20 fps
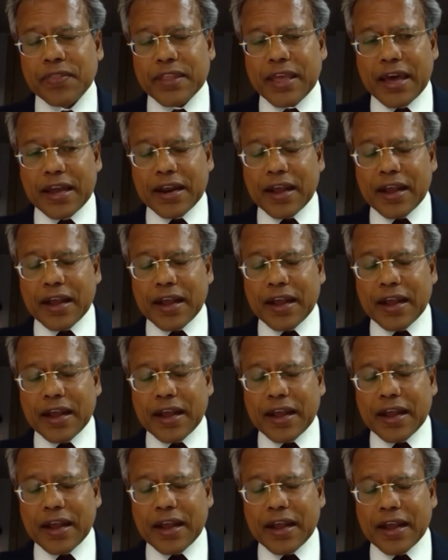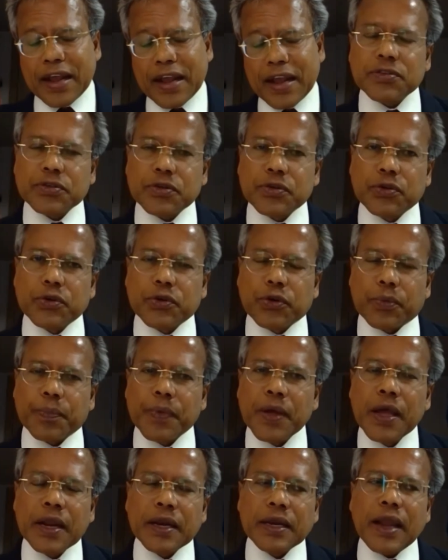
There are some extremist group.